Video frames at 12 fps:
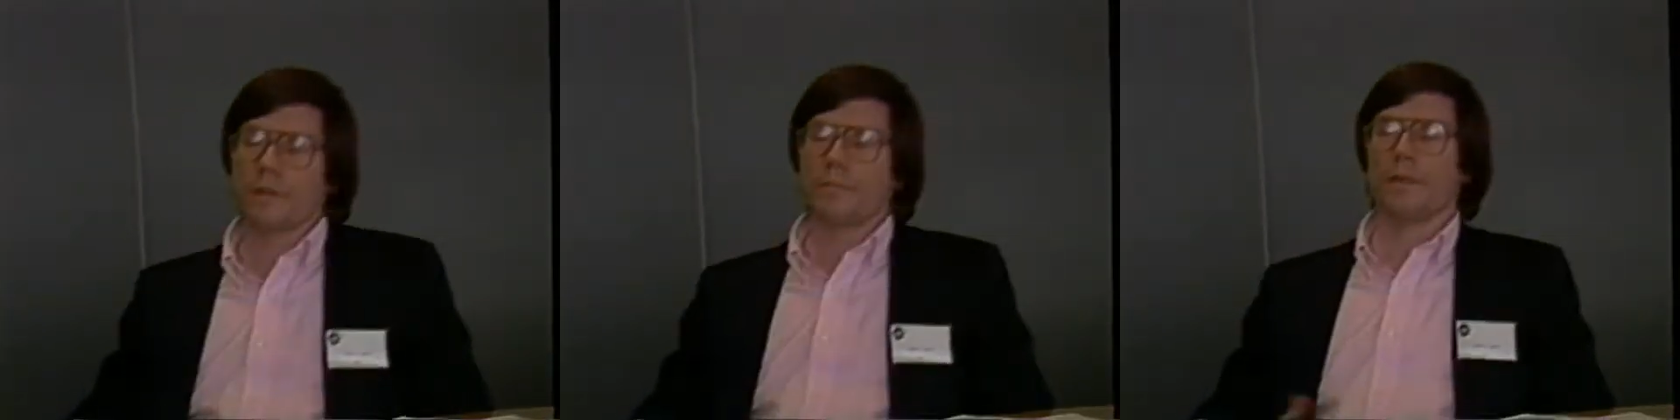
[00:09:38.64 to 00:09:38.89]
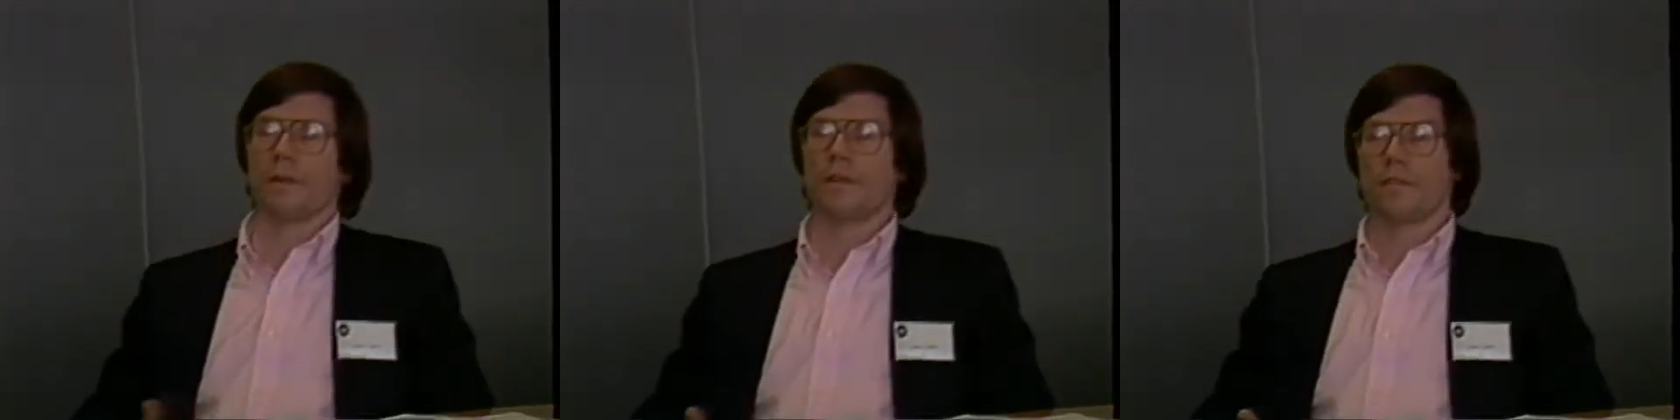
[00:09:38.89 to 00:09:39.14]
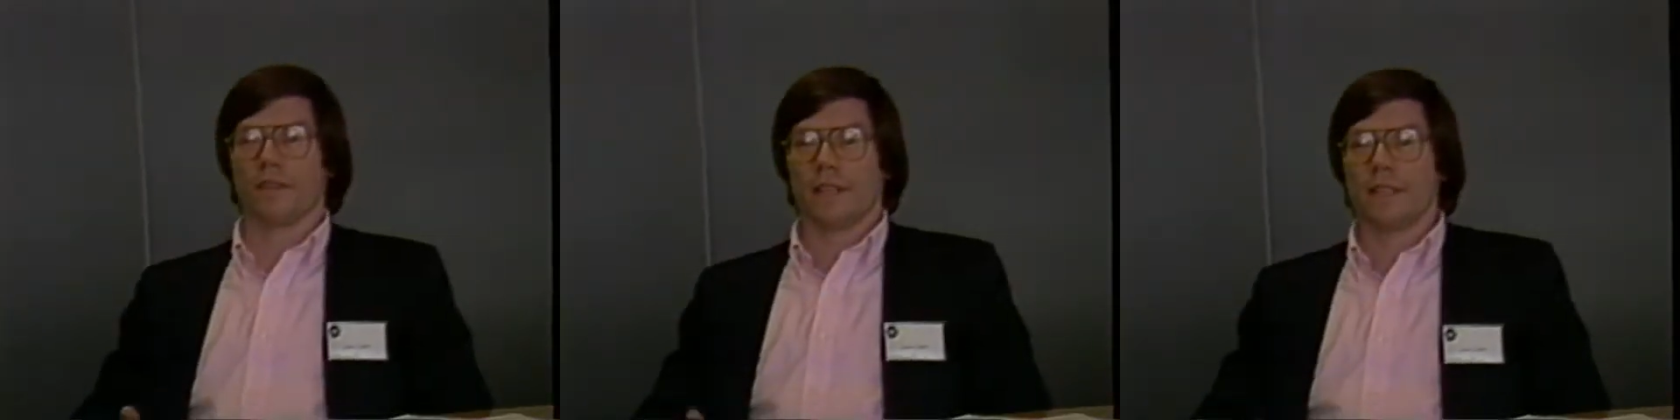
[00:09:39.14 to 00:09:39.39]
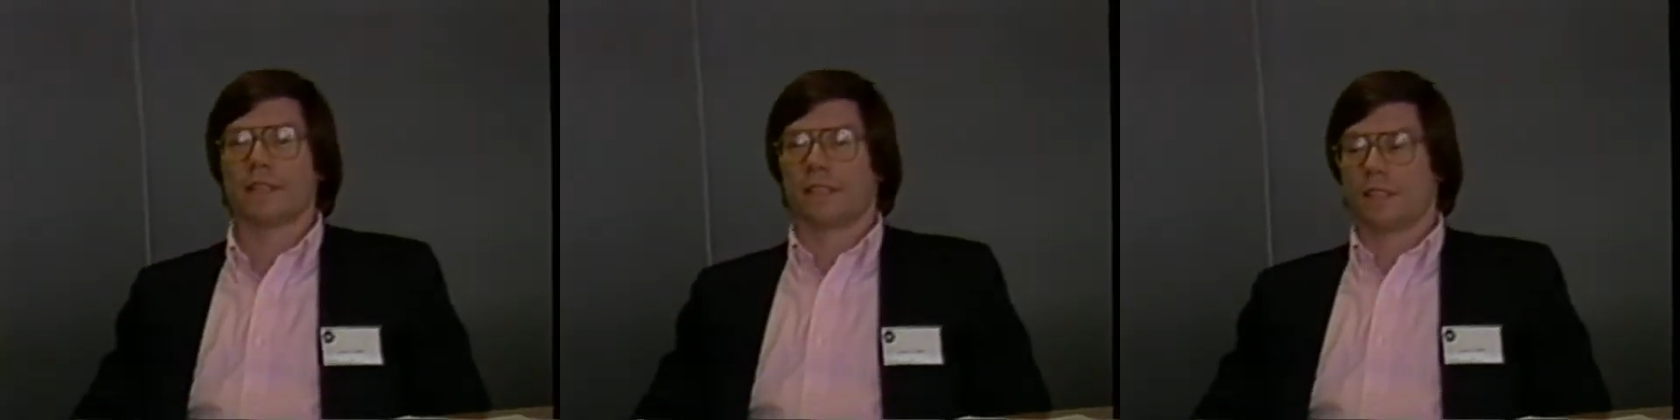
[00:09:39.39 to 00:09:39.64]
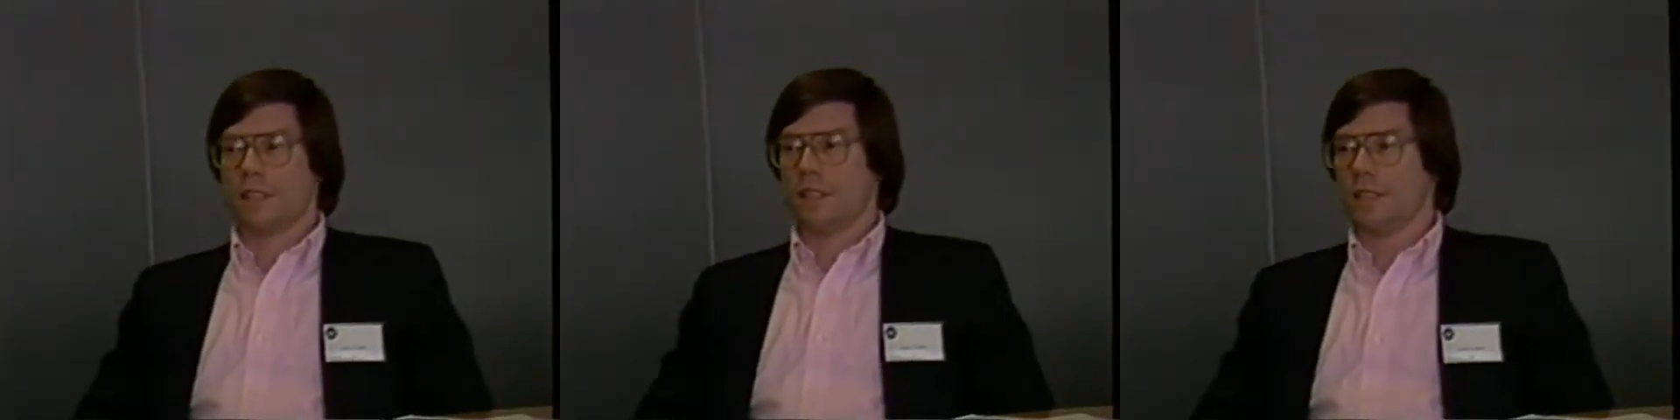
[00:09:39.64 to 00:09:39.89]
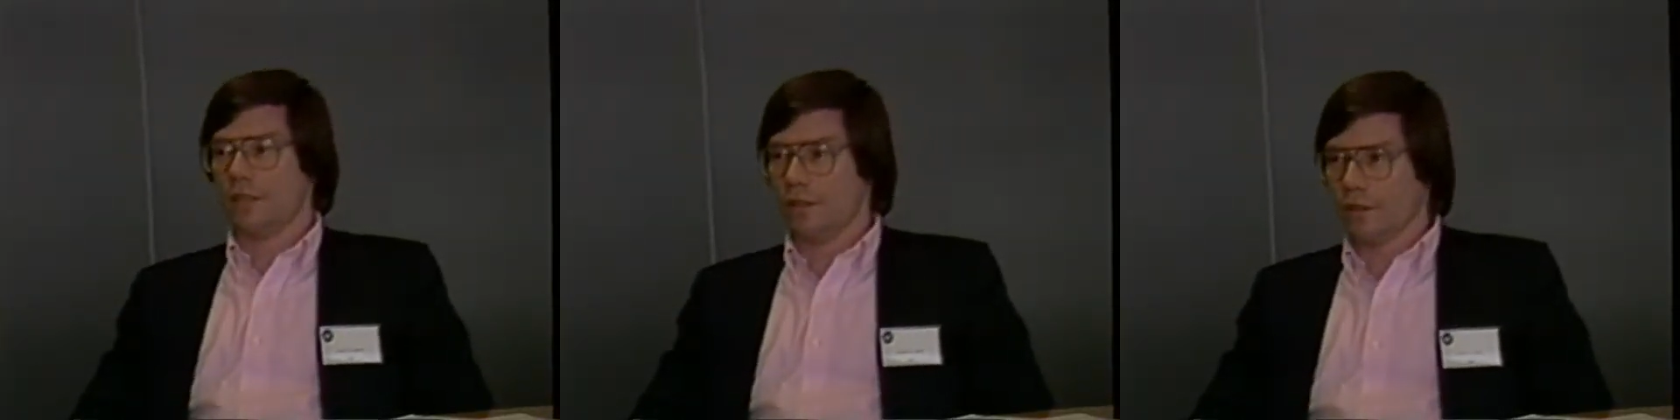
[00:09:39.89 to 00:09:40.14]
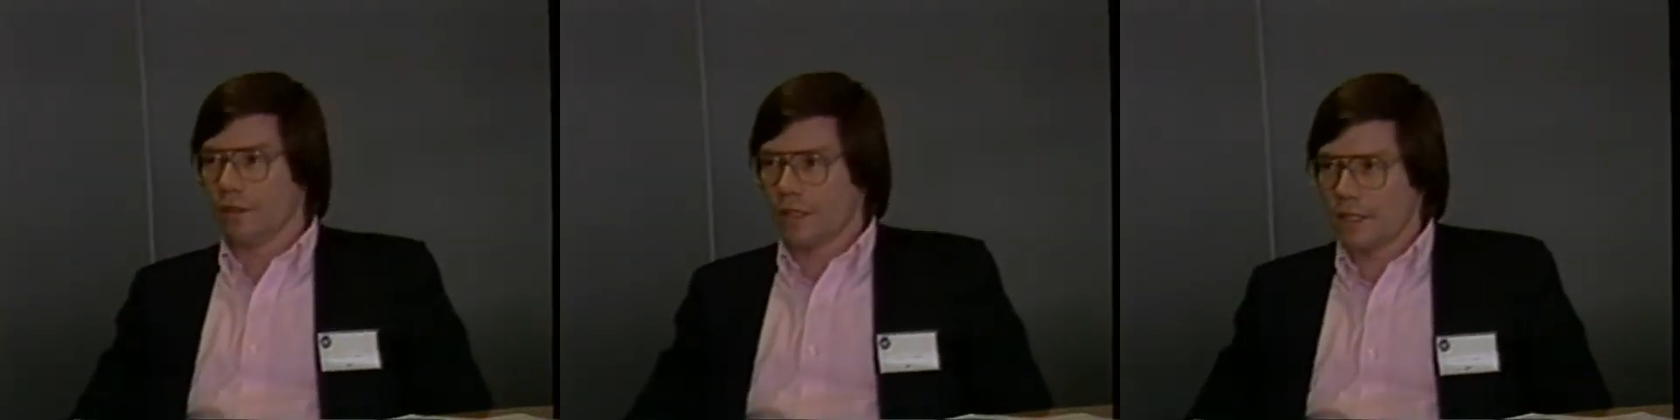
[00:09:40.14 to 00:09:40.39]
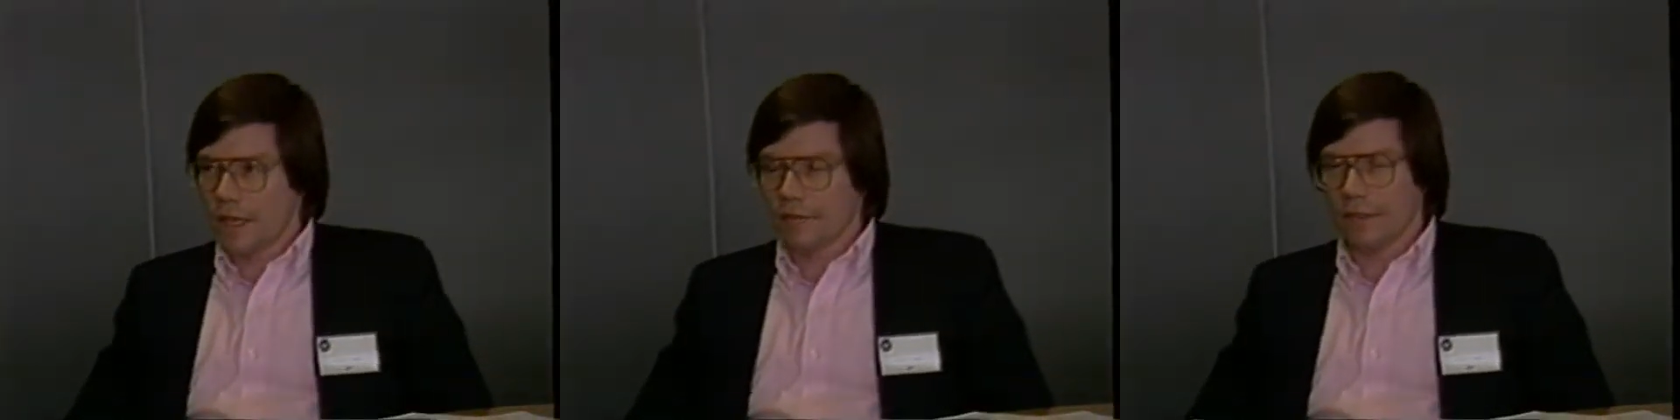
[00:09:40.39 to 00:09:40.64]
the period of the late 60s and the early
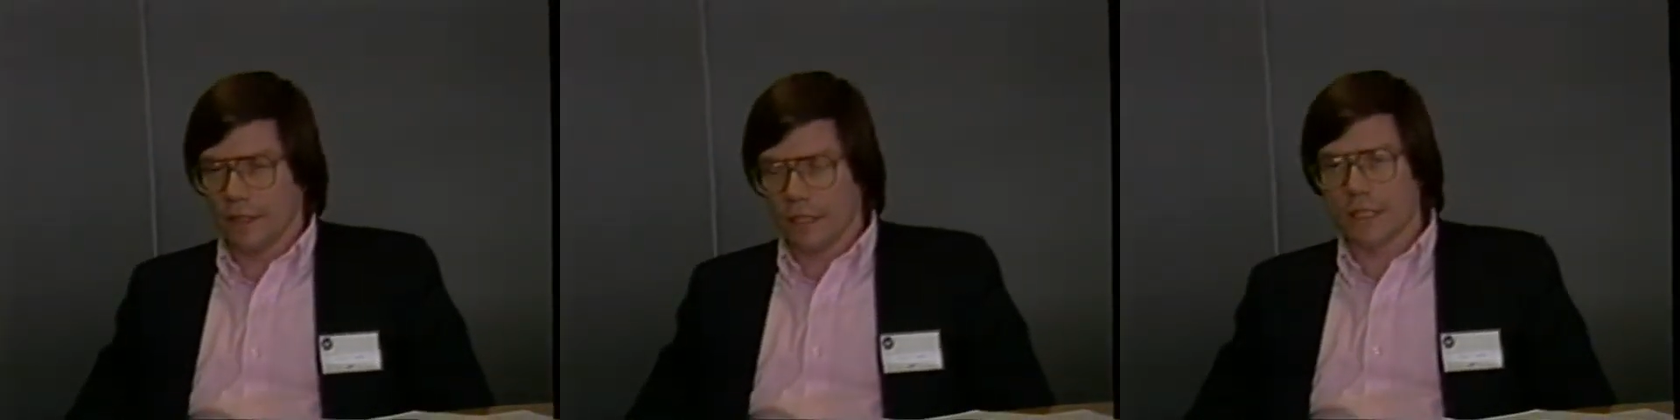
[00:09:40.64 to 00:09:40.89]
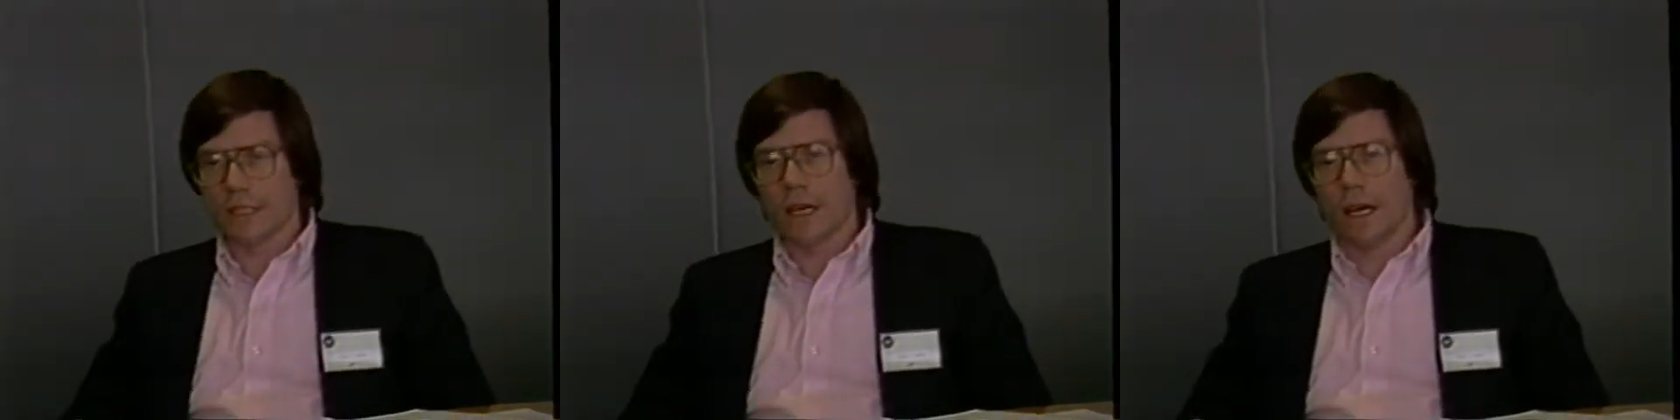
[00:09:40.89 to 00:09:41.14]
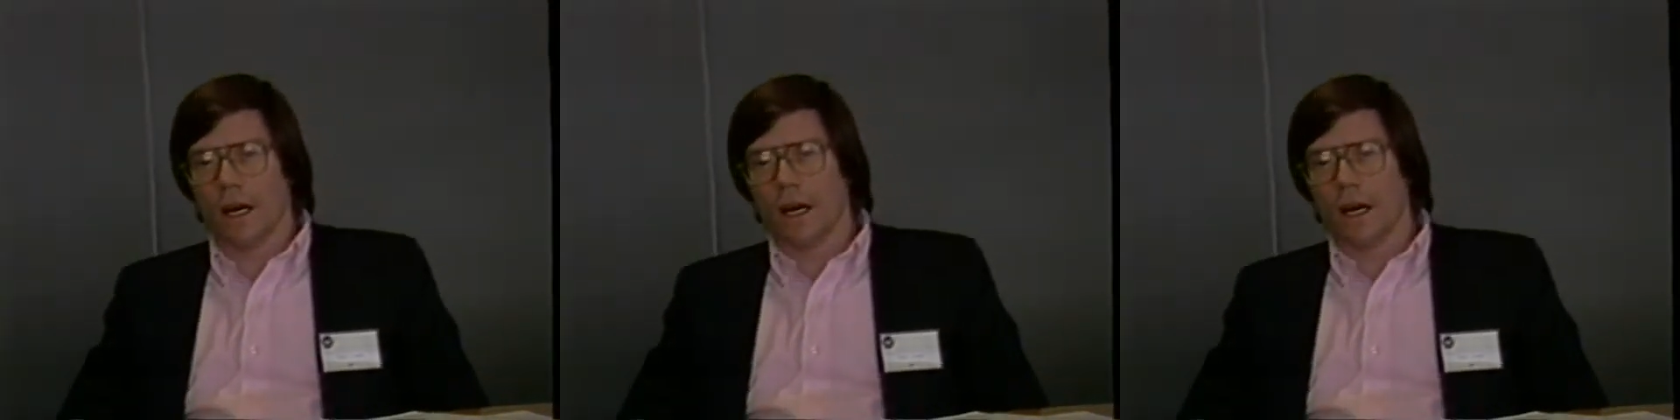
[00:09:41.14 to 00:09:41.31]
70s,